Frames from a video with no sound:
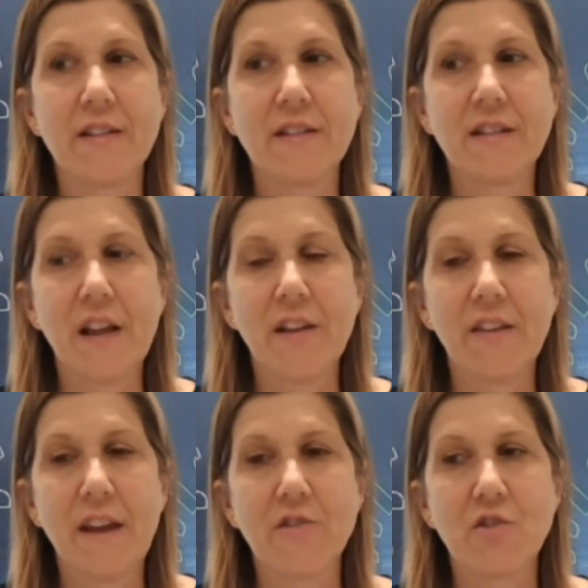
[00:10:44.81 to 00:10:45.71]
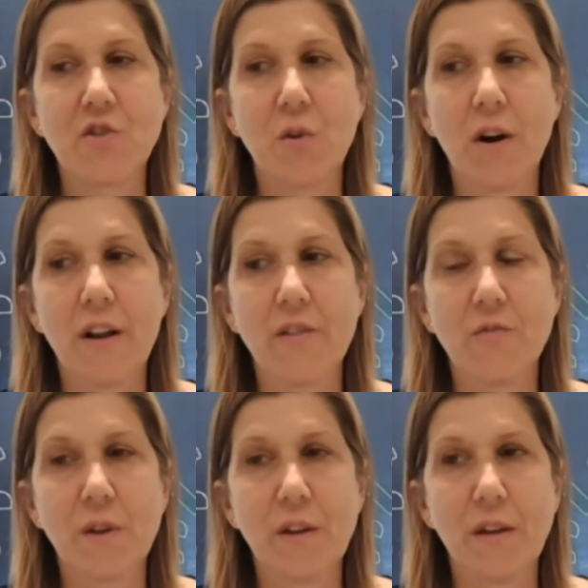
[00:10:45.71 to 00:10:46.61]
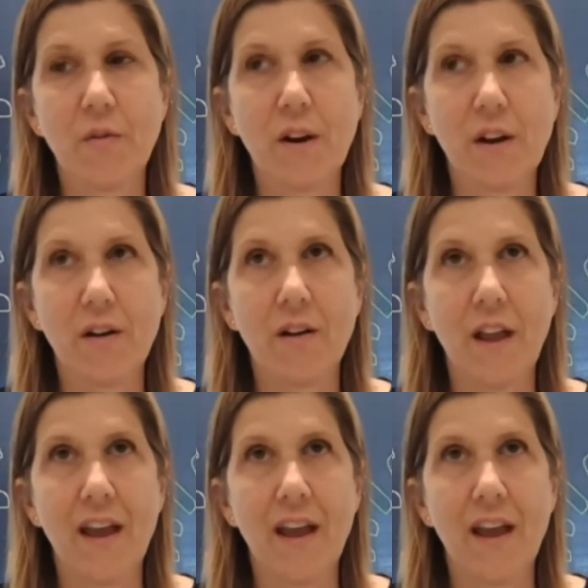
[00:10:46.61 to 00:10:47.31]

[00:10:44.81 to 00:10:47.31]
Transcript: it's telling that story is really critical